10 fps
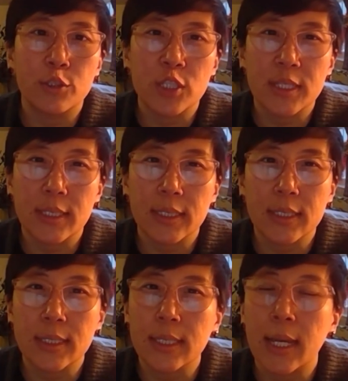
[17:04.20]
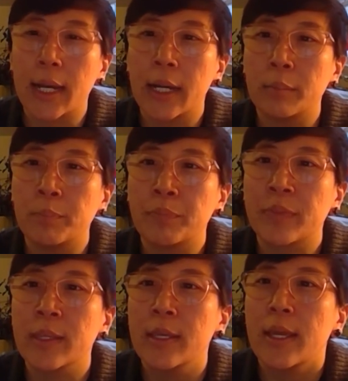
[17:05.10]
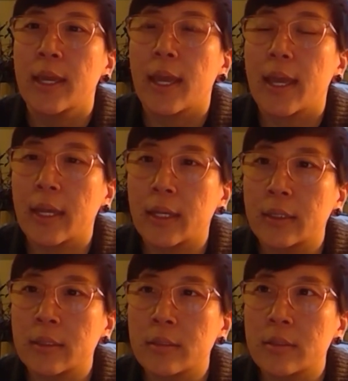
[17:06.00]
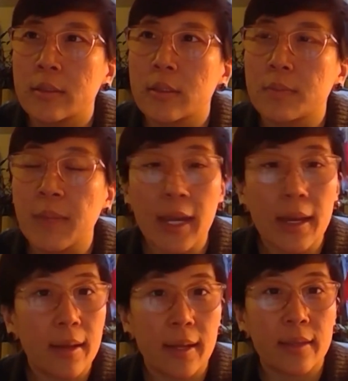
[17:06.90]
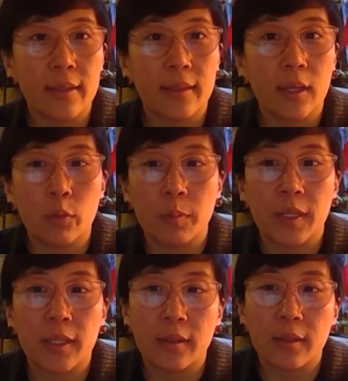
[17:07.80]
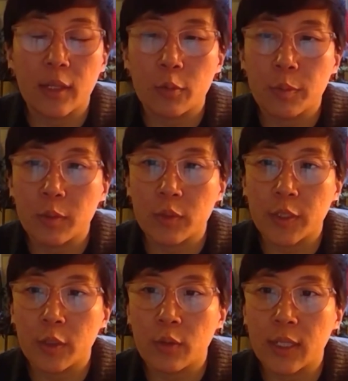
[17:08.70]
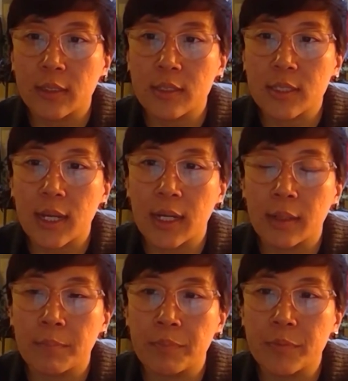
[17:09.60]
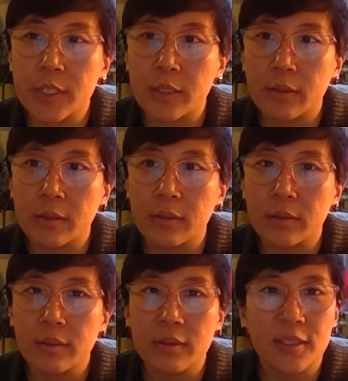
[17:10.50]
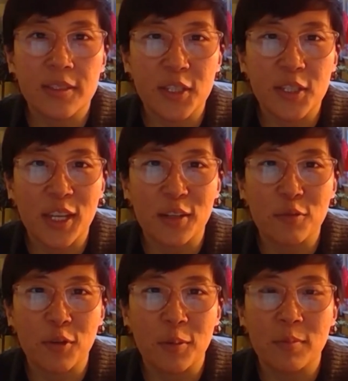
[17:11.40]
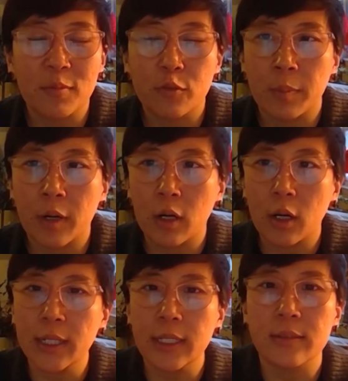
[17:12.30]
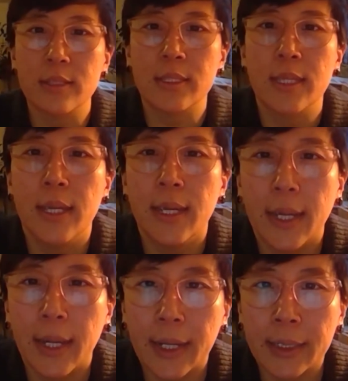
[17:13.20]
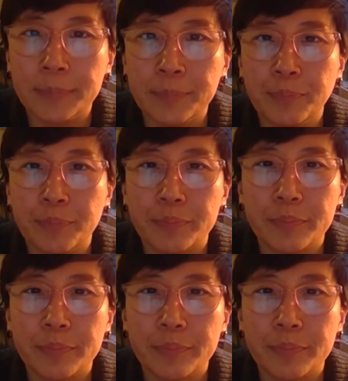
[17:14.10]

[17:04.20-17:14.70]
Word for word: logistics, um, and yeah, I, I, think that would be that would be really great um, to, to, to hear from from our audience. Um,